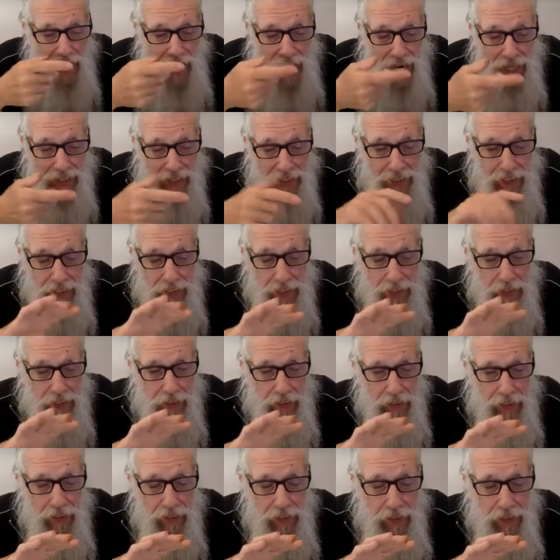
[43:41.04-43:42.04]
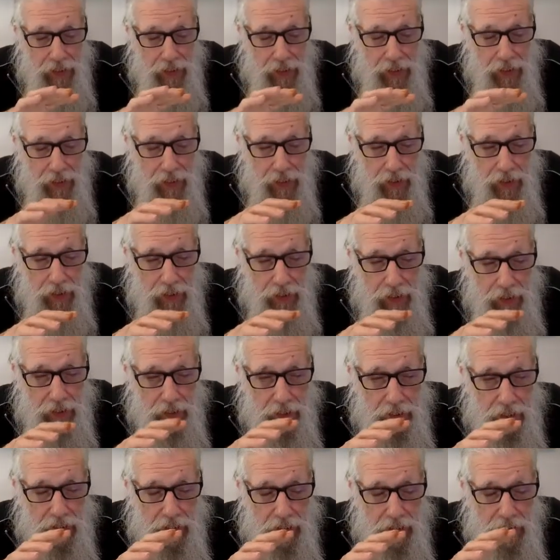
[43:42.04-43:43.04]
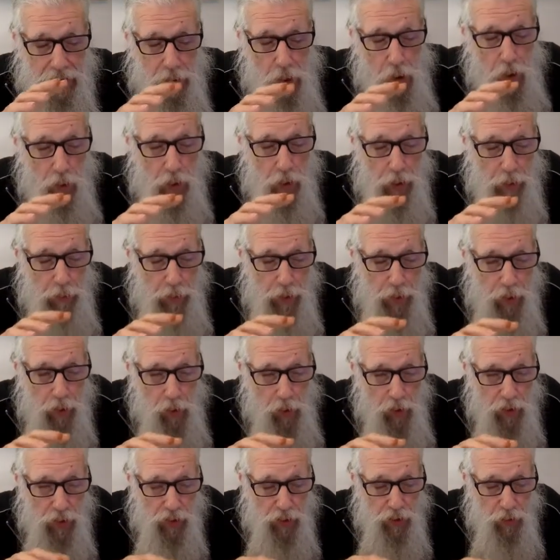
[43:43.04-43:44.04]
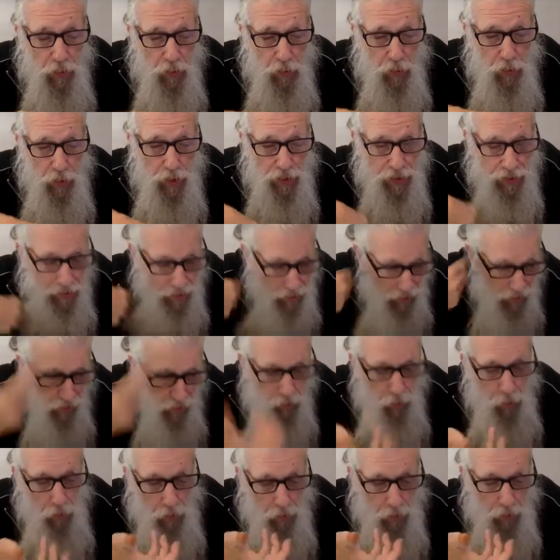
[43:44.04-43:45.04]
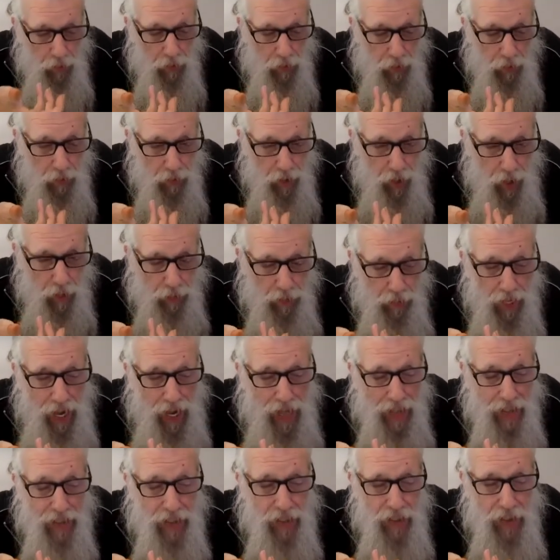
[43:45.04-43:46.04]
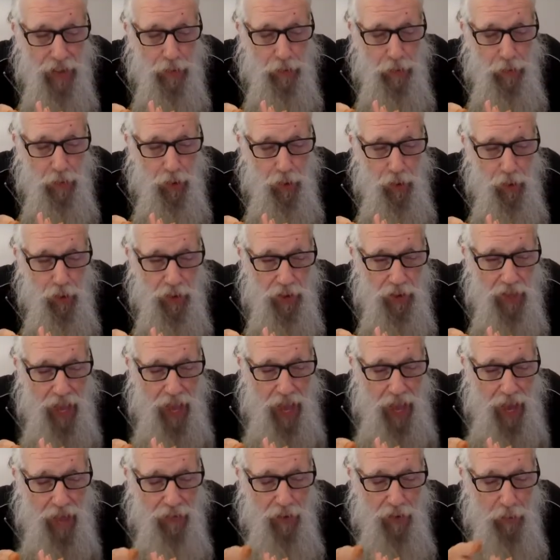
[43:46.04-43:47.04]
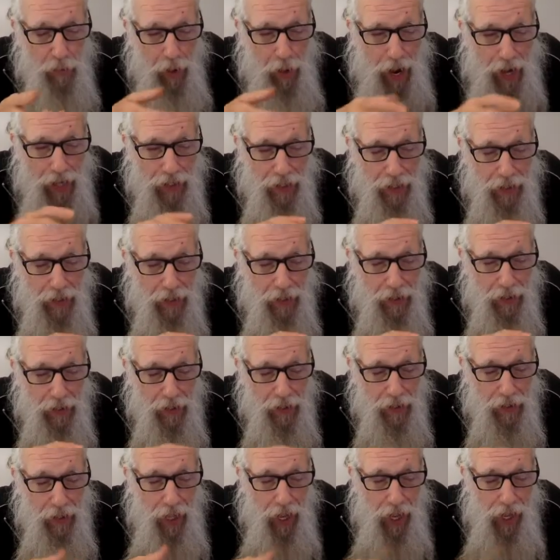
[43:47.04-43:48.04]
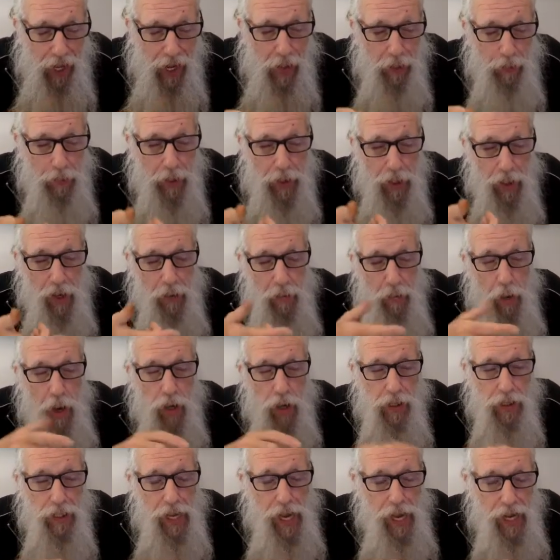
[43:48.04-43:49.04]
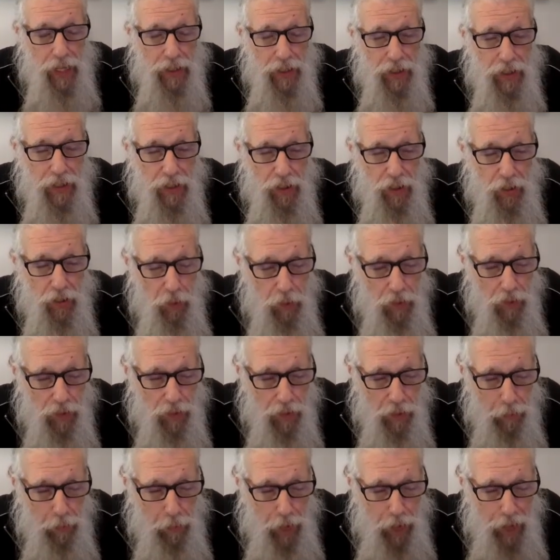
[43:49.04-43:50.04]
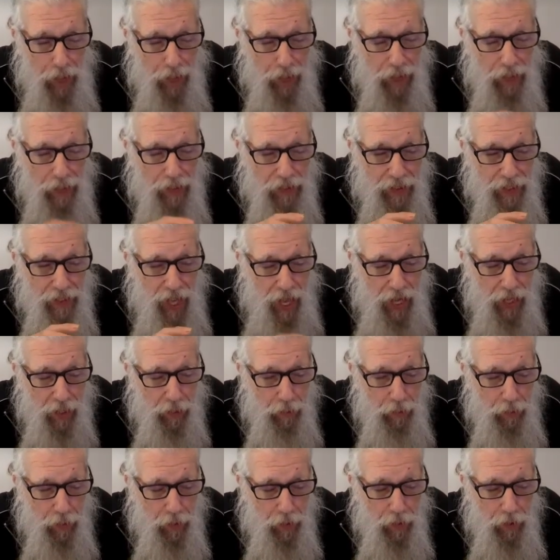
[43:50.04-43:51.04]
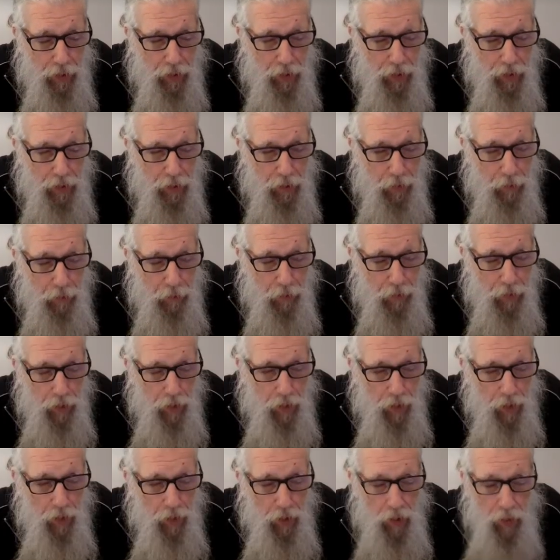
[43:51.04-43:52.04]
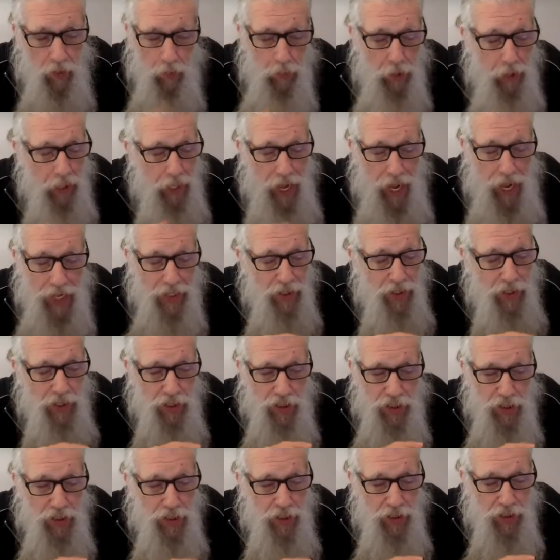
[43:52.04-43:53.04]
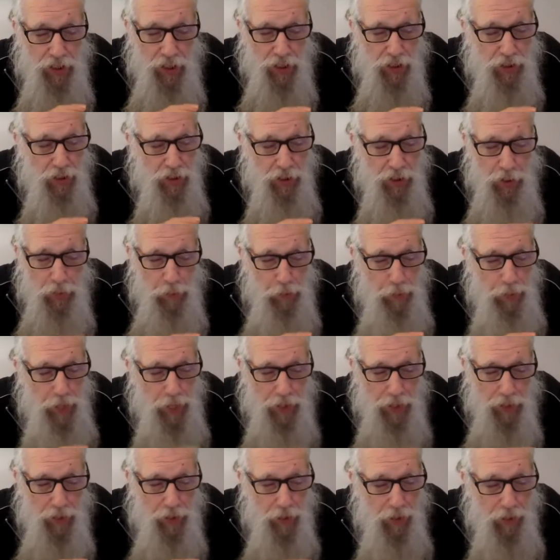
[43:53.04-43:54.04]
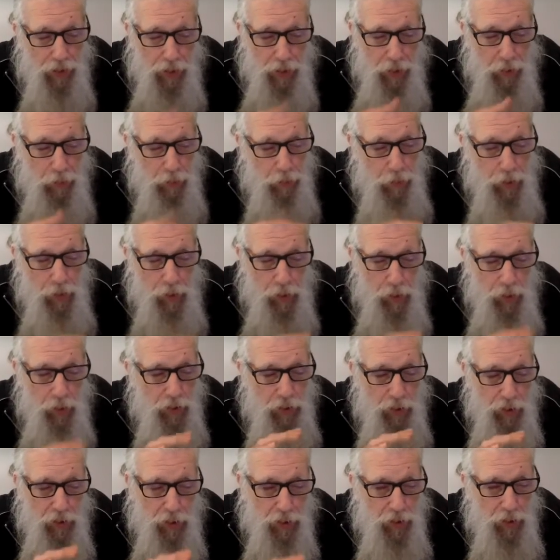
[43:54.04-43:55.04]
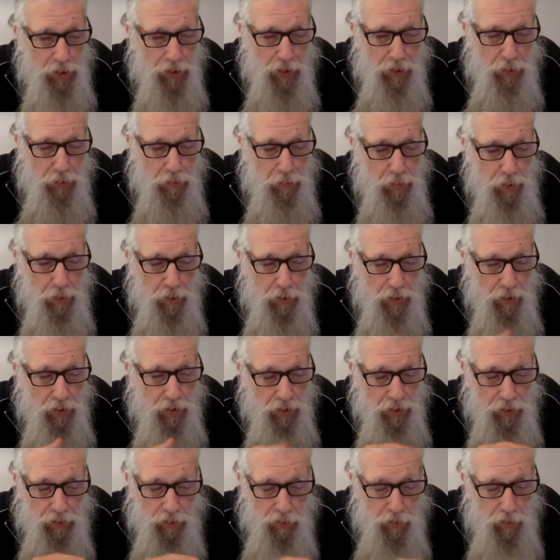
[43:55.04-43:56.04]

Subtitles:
idea is only because we think I'm conscious because I have a body, and I become unconscious when the body is not appearing. But consciousness doesn't depend on the appearance or disappearance of the